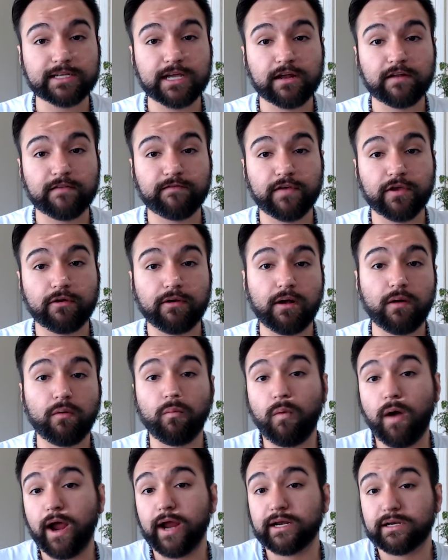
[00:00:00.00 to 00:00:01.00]
down and figure
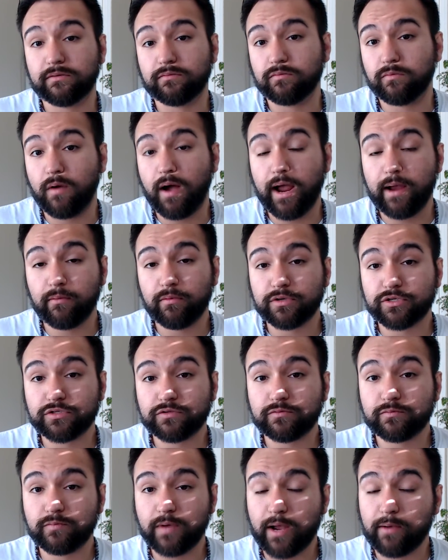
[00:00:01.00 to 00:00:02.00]
out why
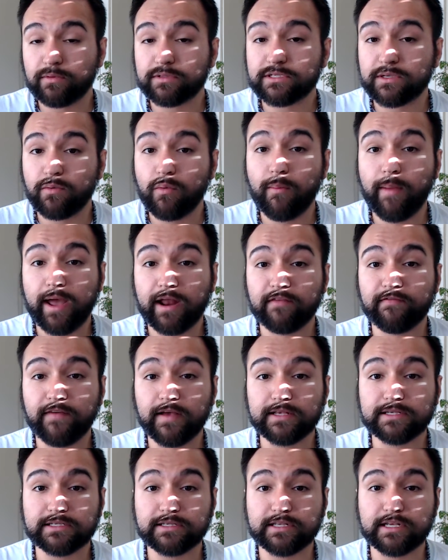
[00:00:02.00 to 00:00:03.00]
would someone
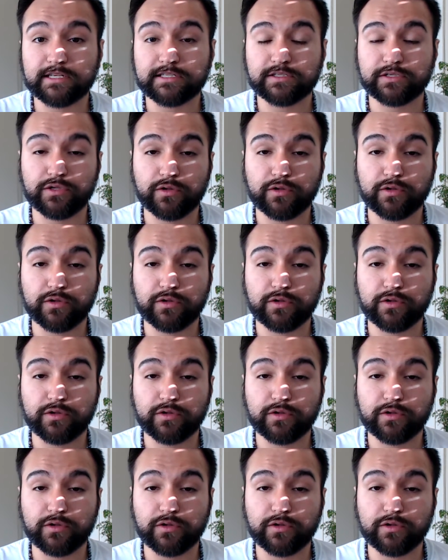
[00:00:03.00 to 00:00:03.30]
manifest this?